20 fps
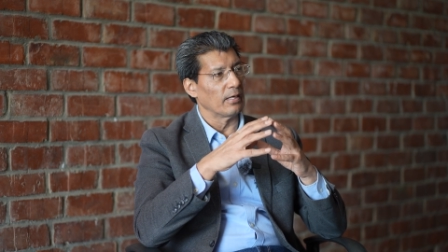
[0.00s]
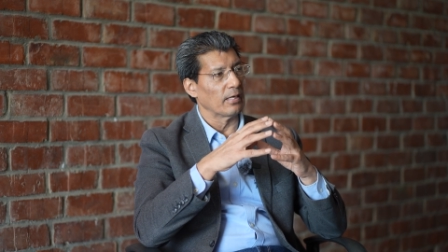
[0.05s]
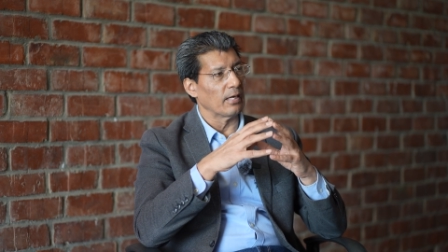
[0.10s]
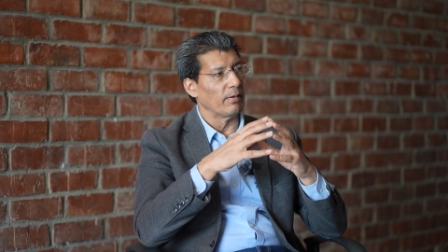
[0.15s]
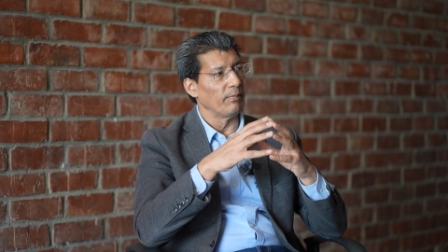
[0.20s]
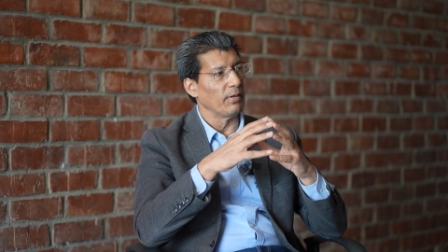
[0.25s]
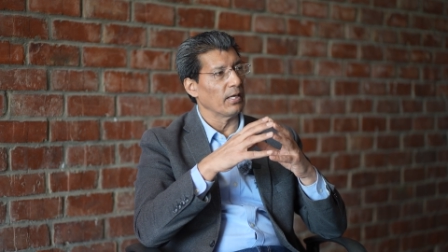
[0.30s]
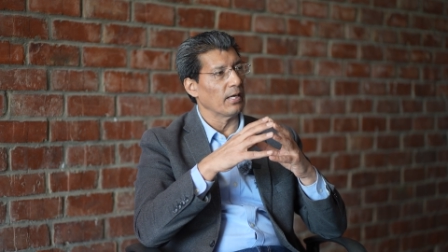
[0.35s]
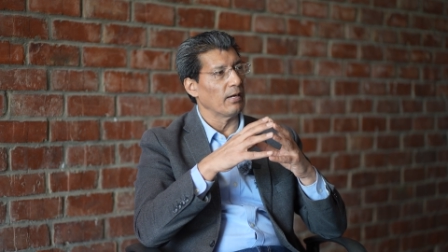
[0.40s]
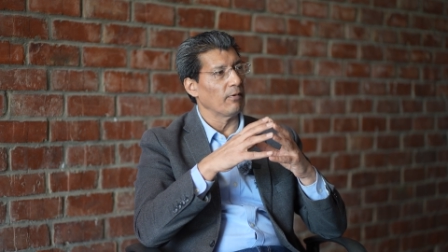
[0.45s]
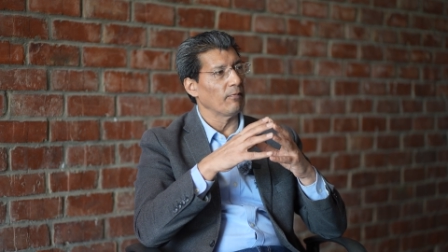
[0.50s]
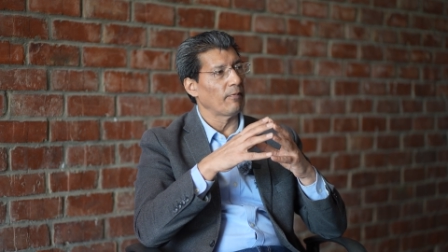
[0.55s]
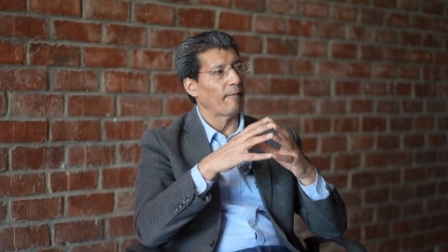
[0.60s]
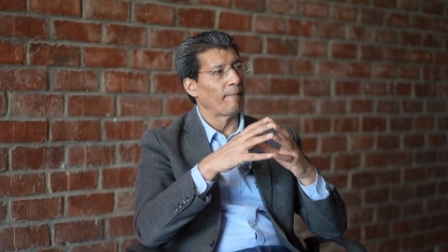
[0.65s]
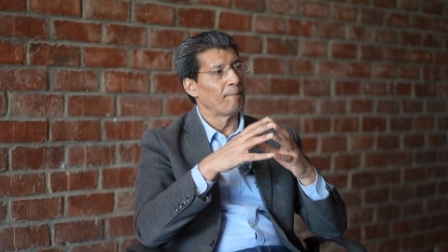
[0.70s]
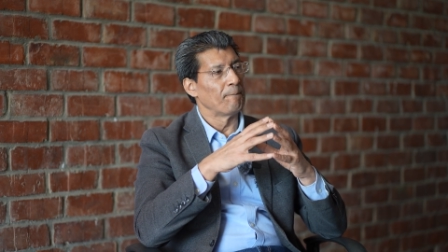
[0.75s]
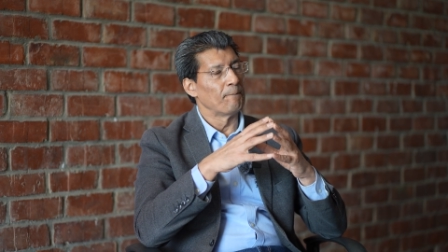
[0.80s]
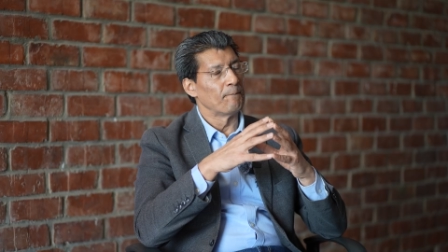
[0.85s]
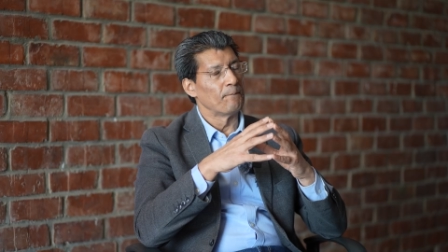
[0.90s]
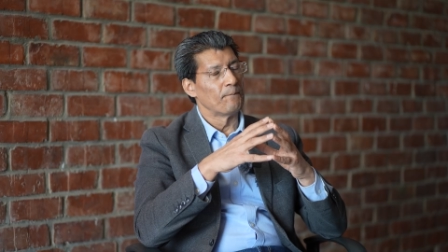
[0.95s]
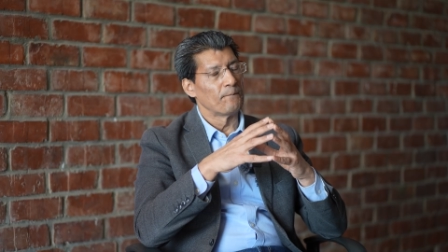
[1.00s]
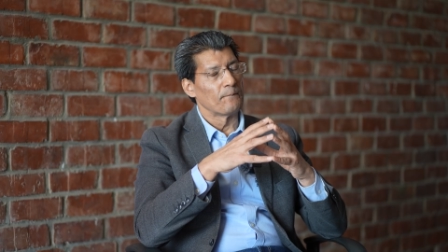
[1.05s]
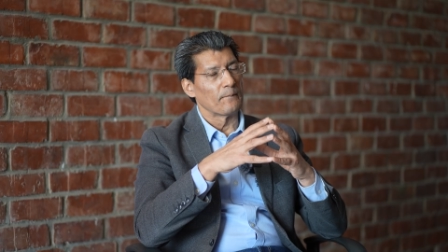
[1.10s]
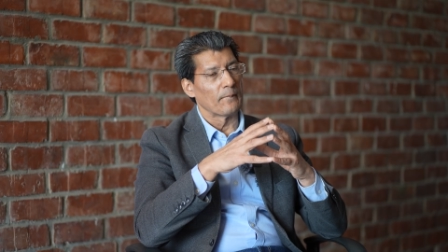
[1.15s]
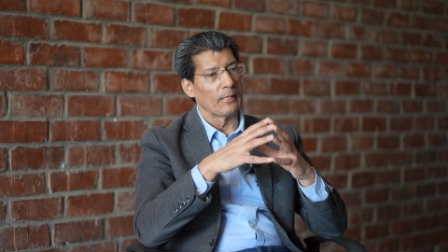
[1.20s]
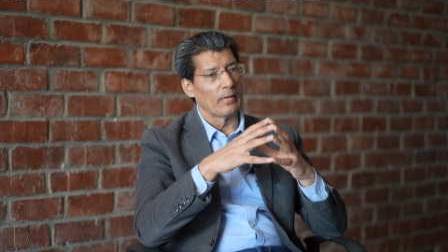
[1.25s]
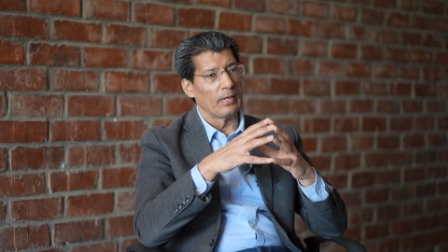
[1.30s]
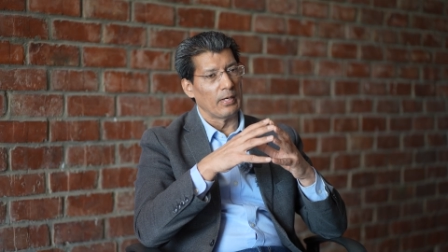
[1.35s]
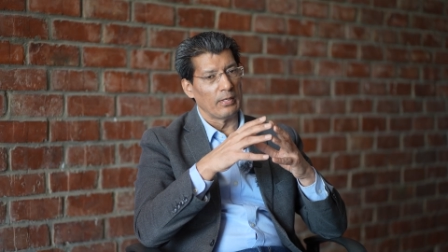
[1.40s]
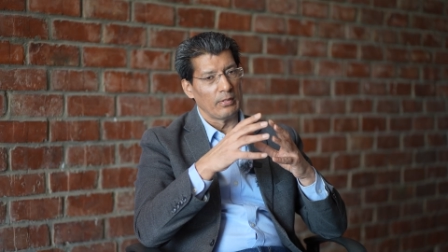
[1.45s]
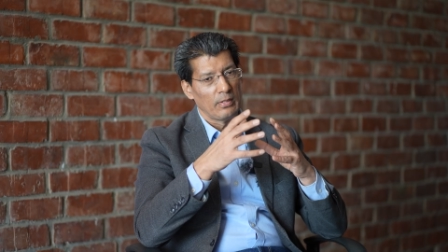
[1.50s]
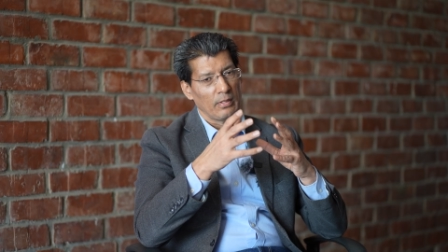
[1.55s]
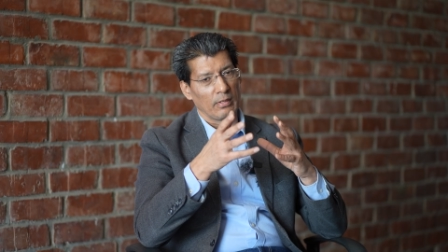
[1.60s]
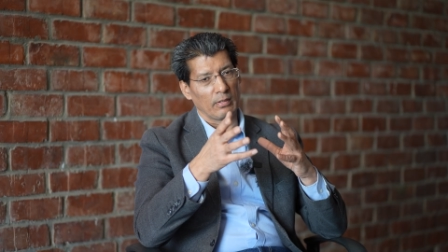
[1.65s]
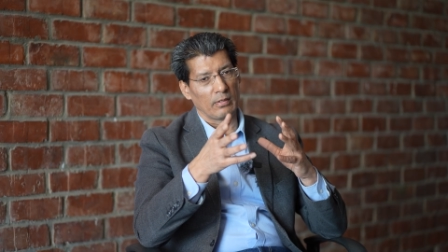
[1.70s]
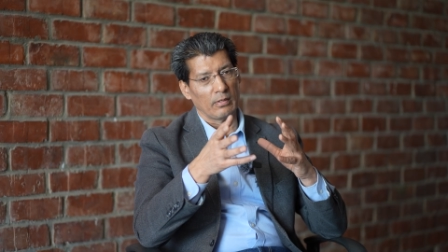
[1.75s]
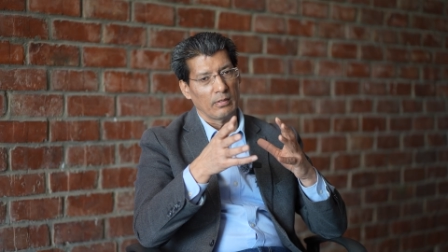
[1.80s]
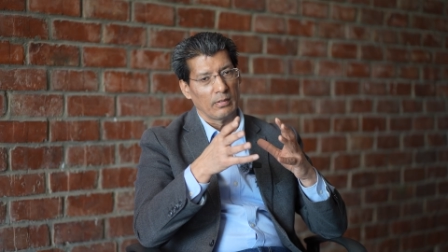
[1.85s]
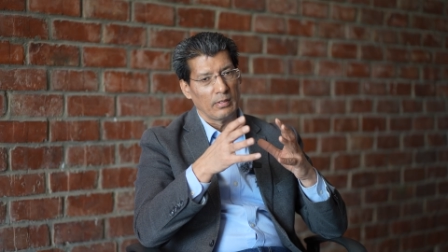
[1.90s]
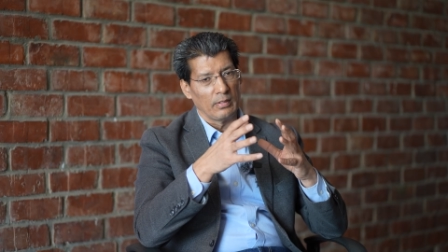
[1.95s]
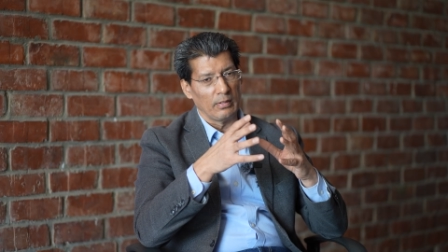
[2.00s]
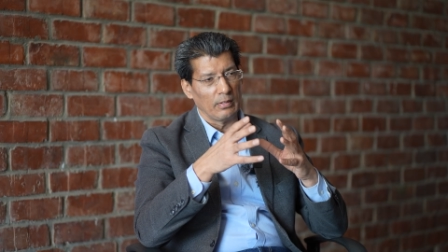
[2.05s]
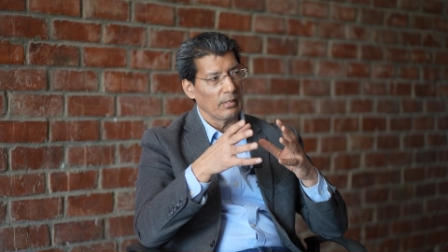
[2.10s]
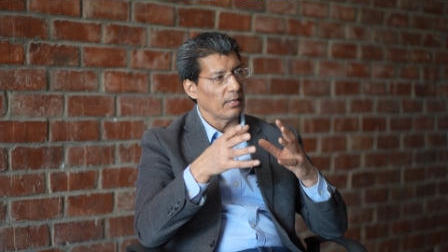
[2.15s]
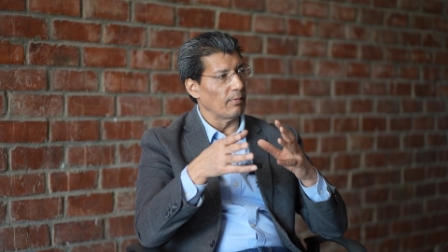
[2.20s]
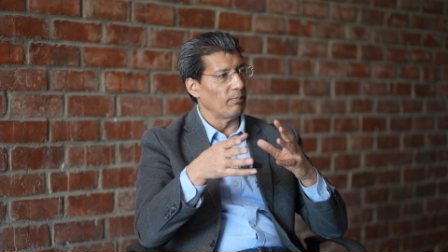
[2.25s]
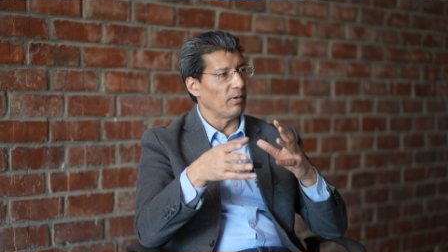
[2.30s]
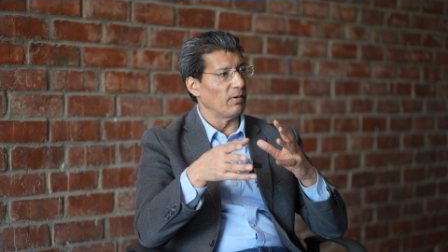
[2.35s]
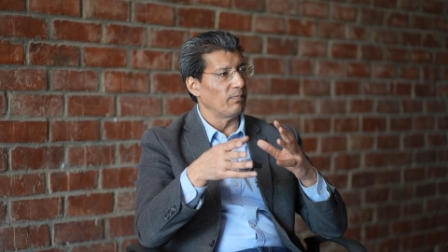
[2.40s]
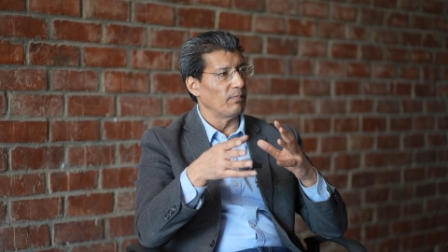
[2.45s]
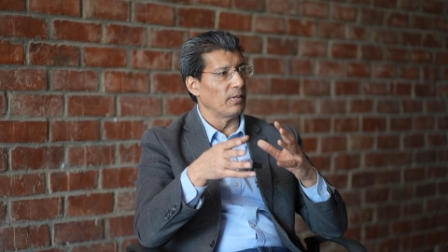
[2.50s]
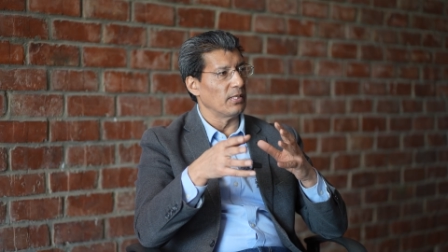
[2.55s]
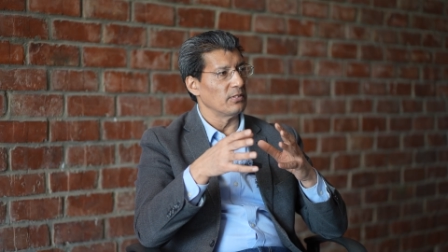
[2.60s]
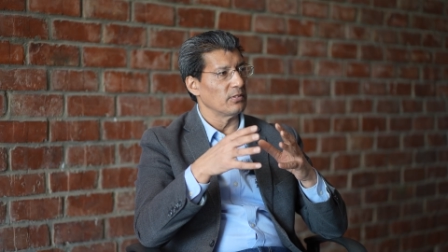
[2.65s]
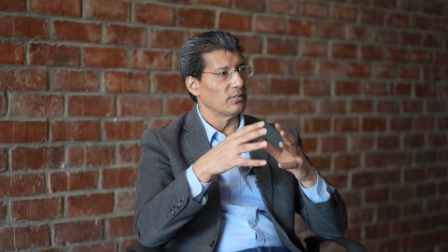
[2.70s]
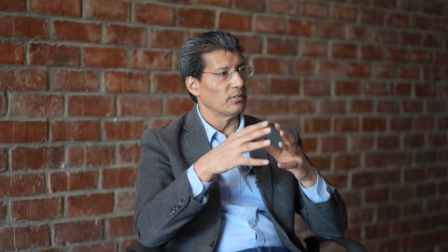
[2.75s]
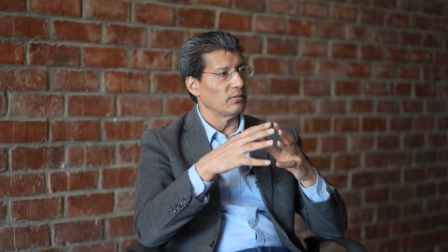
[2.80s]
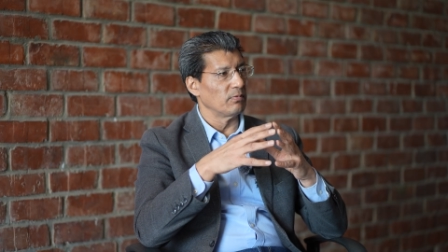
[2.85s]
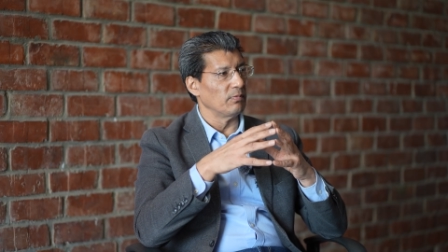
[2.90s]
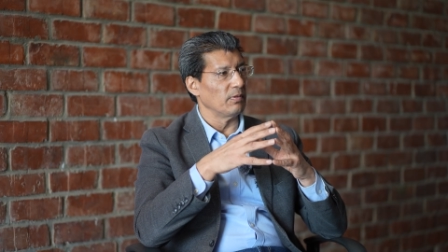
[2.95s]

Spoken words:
coming out. I think in a couple of months